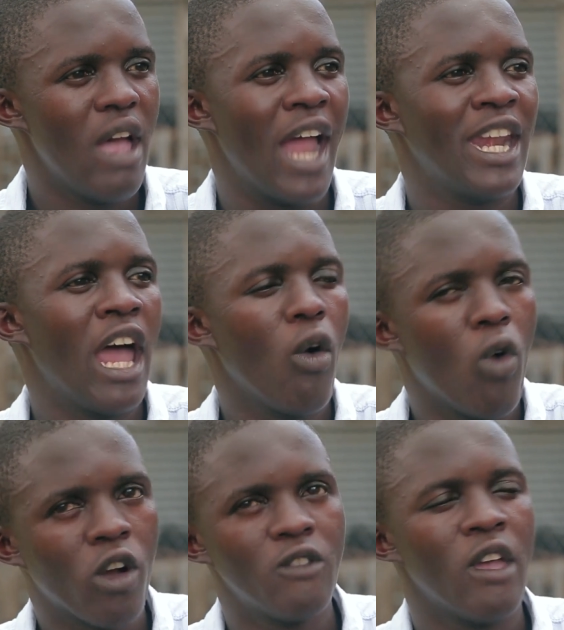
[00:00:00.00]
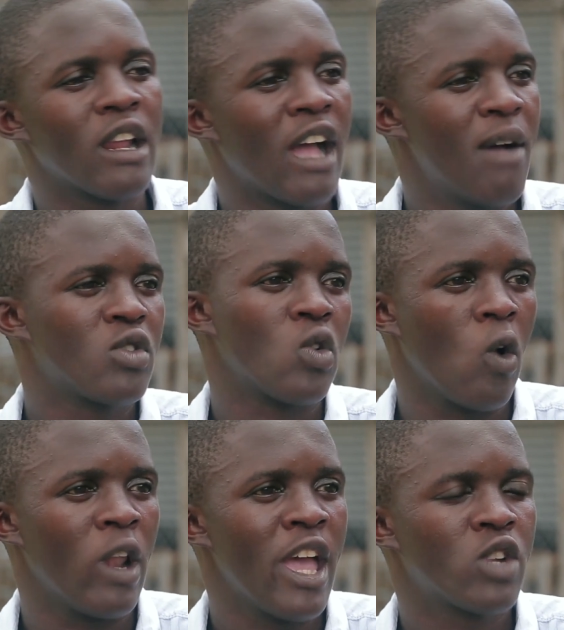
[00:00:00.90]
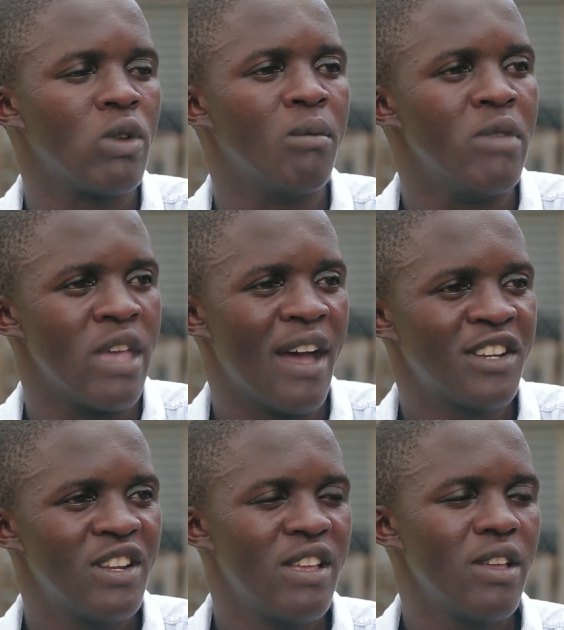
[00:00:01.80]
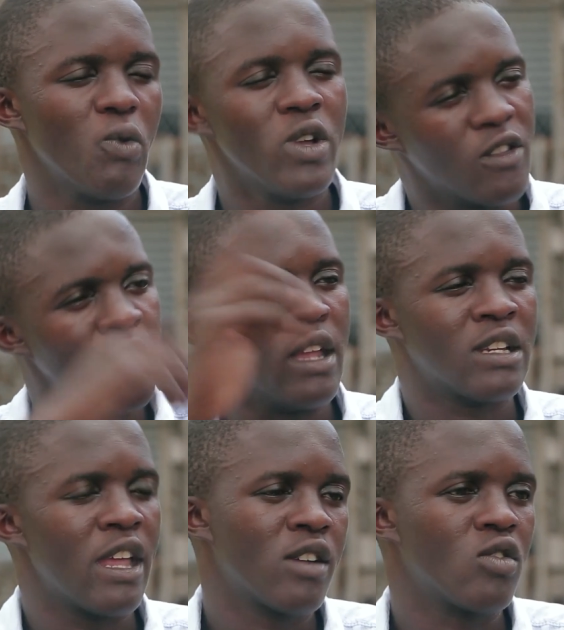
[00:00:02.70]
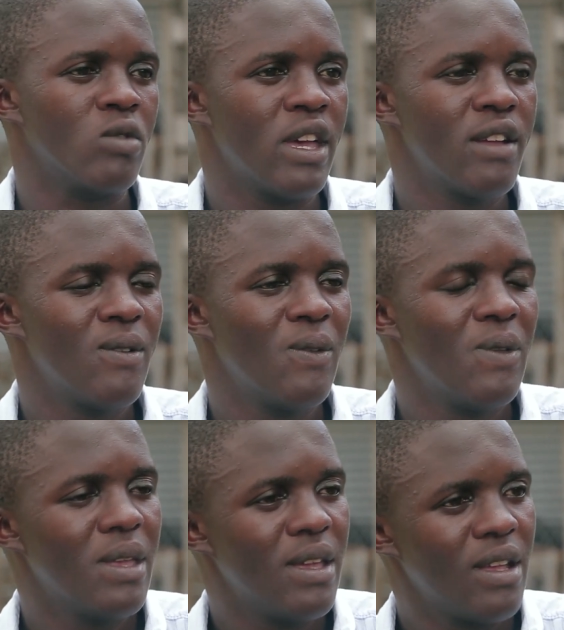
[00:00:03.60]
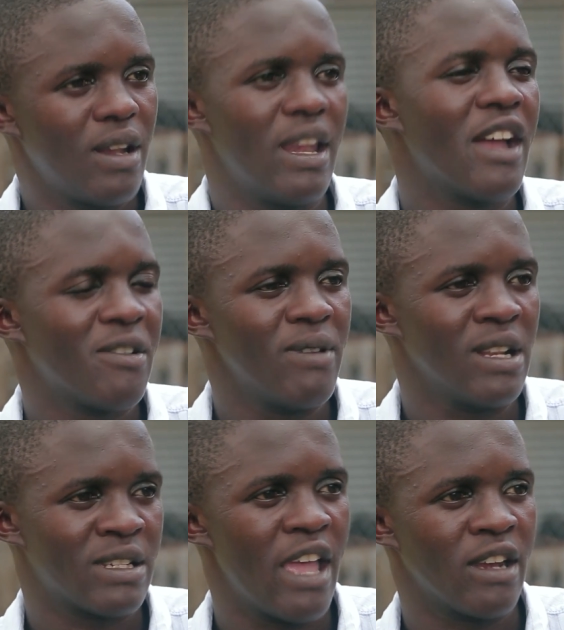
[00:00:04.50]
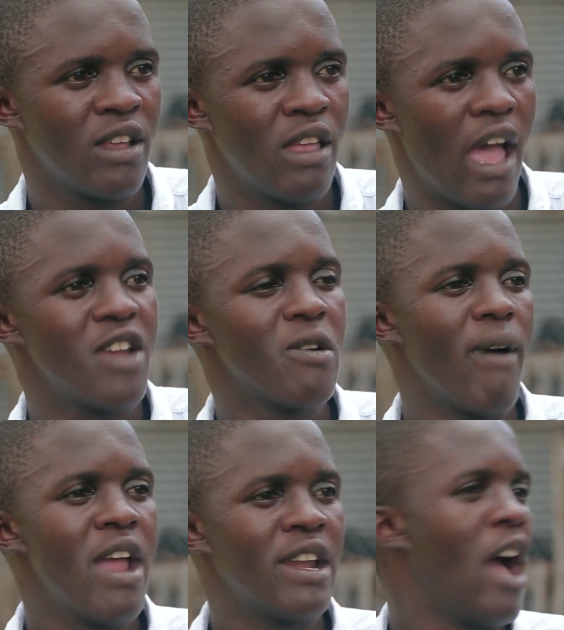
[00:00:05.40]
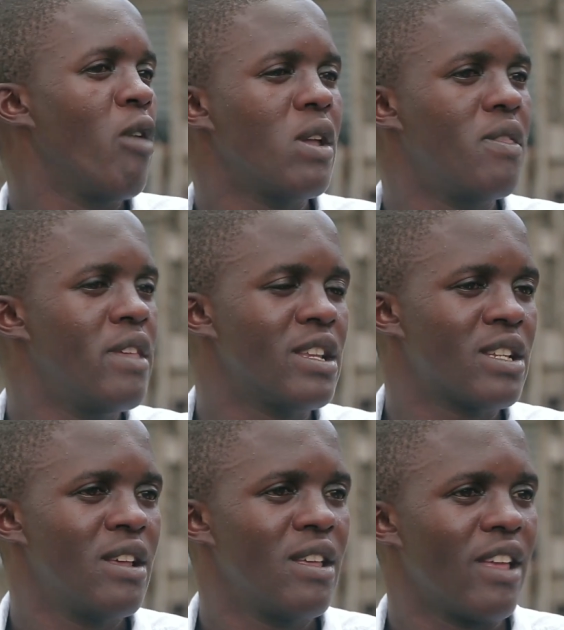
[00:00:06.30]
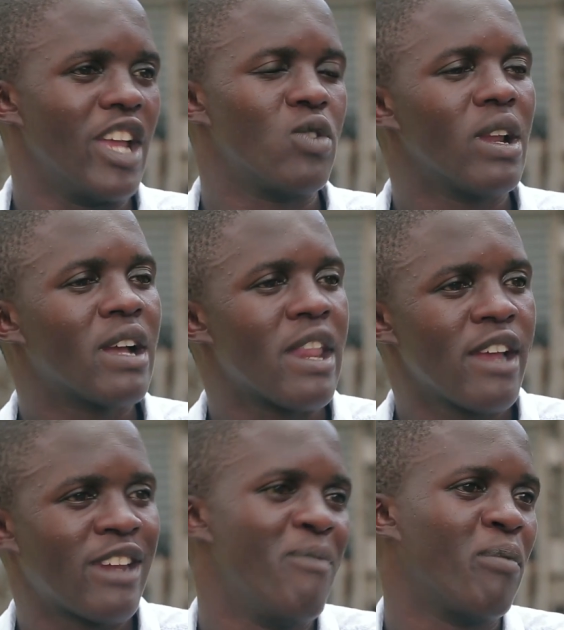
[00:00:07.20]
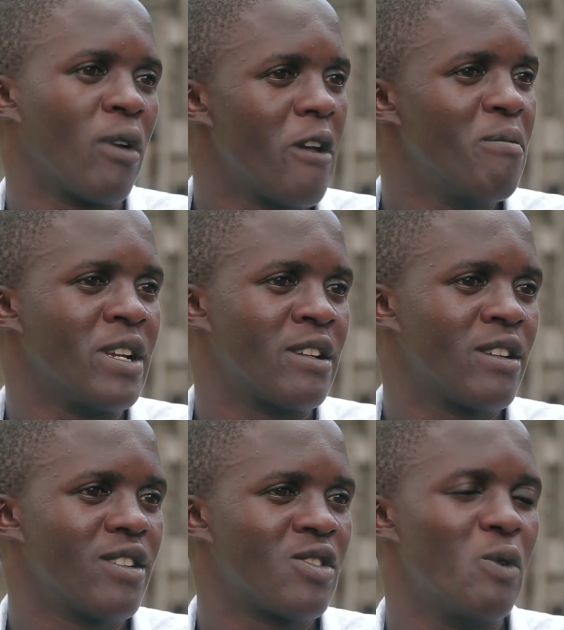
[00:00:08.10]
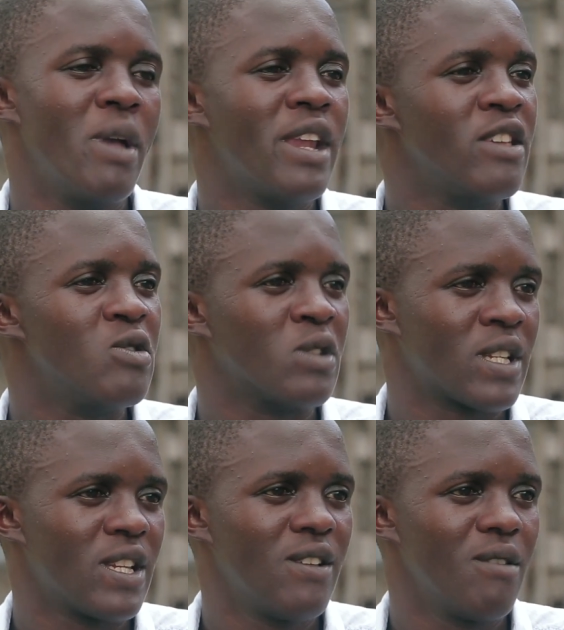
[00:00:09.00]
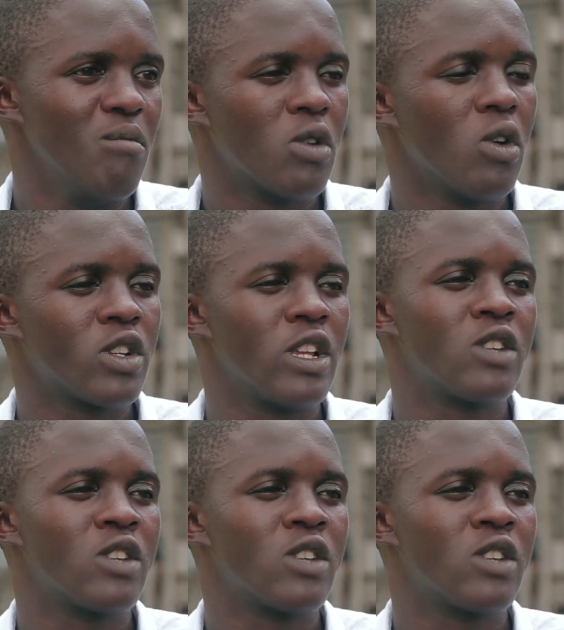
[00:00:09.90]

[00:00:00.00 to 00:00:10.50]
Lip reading: and now what they'll come to collect will be ash, which they'll take to the landfill site. And you find now with this, it will create employment to many youths, because